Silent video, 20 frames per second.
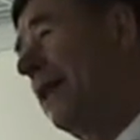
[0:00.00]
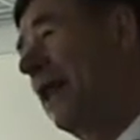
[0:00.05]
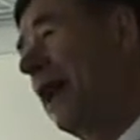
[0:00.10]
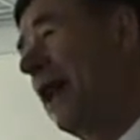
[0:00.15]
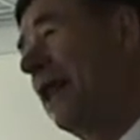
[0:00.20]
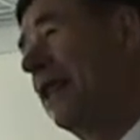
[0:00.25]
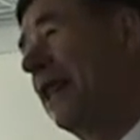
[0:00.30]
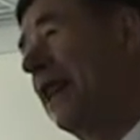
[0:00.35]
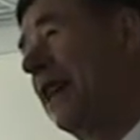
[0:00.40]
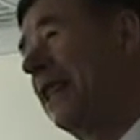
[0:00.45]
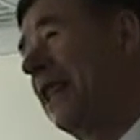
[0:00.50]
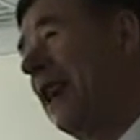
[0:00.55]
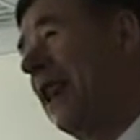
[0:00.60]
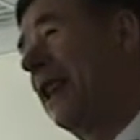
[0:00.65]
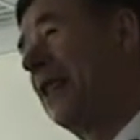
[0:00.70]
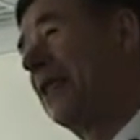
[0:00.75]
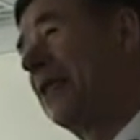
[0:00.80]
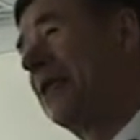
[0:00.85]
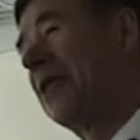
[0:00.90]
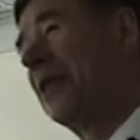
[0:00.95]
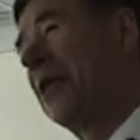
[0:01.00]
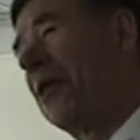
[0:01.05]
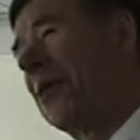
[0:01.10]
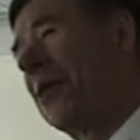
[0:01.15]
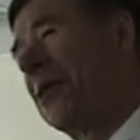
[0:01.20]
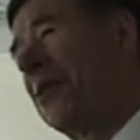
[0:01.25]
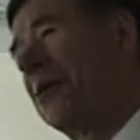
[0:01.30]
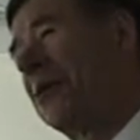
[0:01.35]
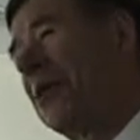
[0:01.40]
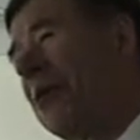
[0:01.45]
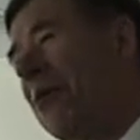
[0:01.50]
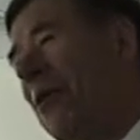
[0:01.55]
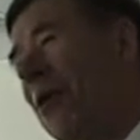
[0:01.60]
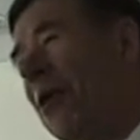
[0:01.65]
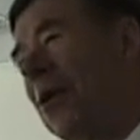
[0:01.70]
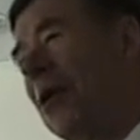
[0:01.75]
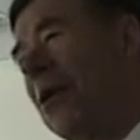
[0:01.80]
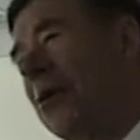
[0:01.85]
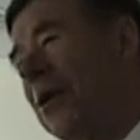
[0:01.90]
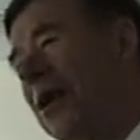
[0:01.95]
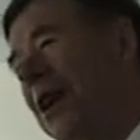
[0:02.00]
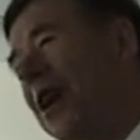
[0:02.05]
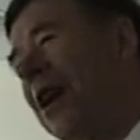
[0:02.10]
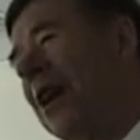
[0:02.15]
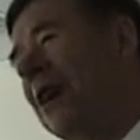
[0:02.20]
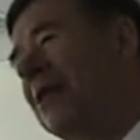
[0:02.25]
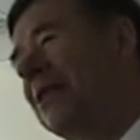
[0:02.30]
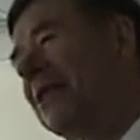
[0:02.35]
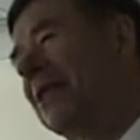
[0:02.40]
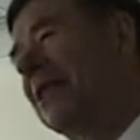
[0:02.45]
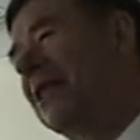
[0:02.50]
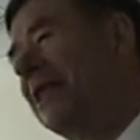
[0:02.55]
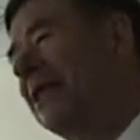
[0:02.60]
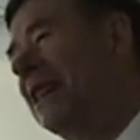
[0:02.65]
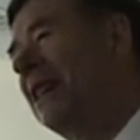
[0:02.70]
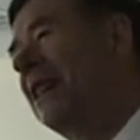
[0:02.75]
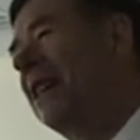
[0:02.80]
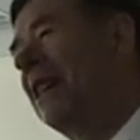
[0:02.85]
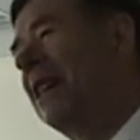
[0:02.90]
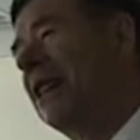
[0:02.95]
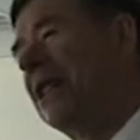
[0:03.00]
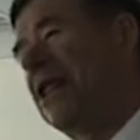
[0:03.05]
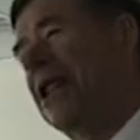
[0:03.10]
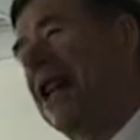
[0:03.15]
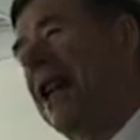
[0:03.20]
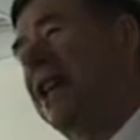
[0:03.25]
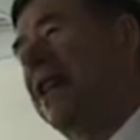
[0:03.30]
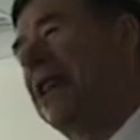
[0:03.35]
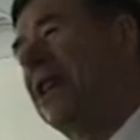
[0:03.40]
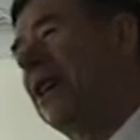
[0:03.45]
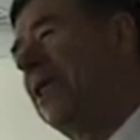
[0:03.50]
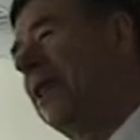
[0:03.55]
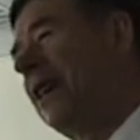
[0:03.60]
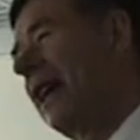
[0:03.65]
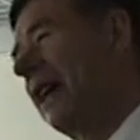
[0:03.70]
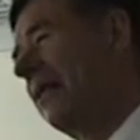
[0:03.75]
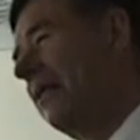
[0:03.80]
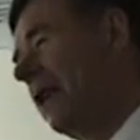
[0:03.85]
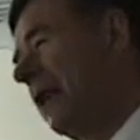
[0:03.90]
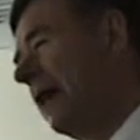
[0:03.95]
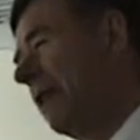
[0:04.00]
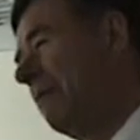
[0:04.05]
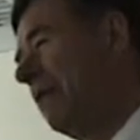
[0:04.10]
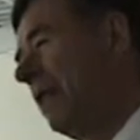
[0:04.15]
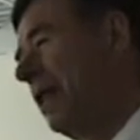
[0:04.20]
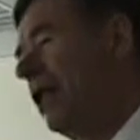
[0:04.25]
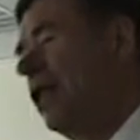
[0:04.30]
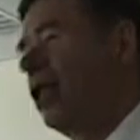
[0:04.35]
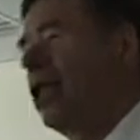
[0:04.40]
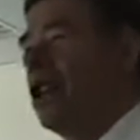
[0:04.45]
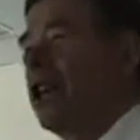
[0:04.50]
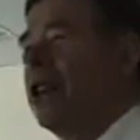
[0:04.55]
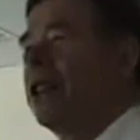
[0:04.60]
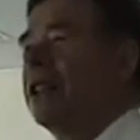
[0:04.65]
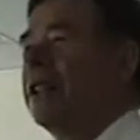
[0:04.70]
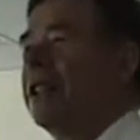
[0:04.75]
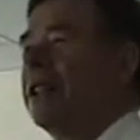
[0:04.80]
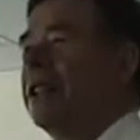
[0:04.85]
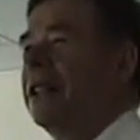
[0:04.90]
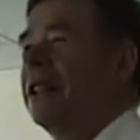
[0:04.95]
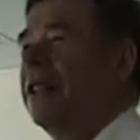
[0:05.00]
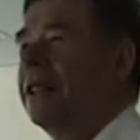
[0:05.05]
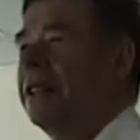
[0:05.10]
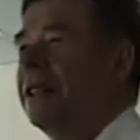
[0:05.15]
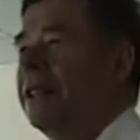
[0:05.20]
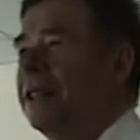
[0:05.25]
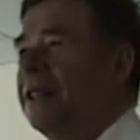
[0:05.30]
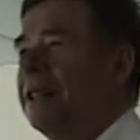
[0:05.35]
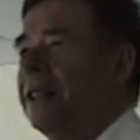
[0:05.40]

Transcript: We can tell you stories from all over countries. China, we have a company in Shanghai.